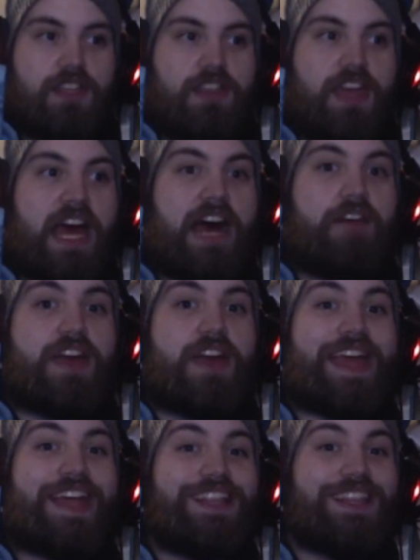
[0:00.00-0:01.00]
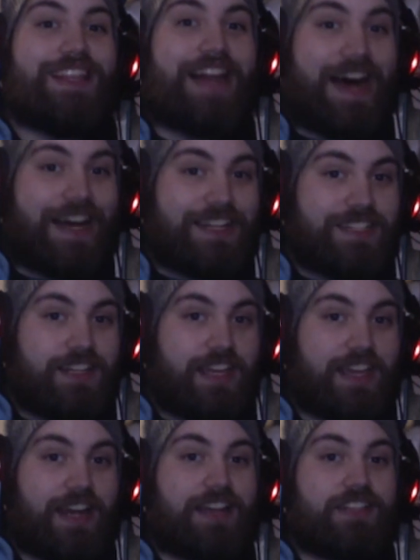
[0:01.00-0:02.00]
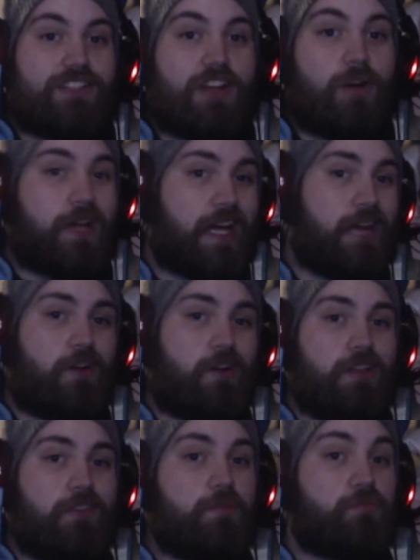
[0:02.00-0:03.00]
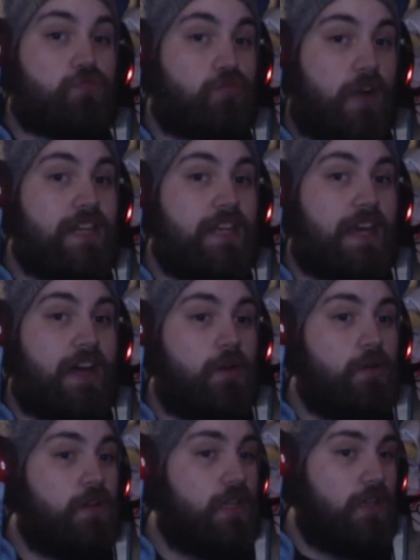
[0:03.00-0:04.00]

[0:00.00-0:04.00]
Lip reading: They have a lot, and I don't have all of them right now.